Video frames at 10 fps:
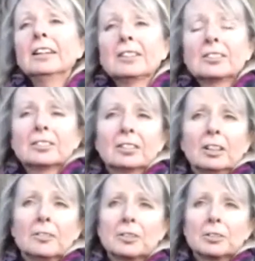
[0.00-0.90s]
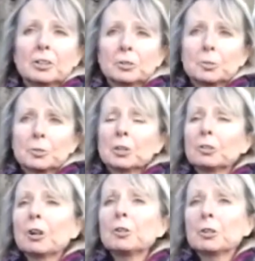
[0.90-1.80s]
Yes, I love the snowdrops and the
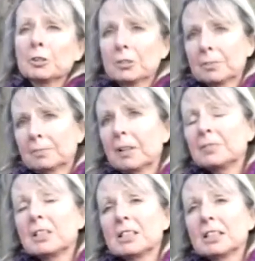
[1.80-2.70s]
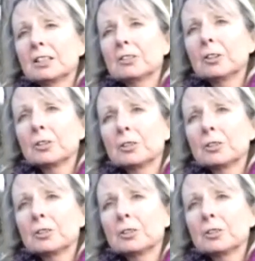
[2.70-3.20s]
crocus. Lovely to see the crocus.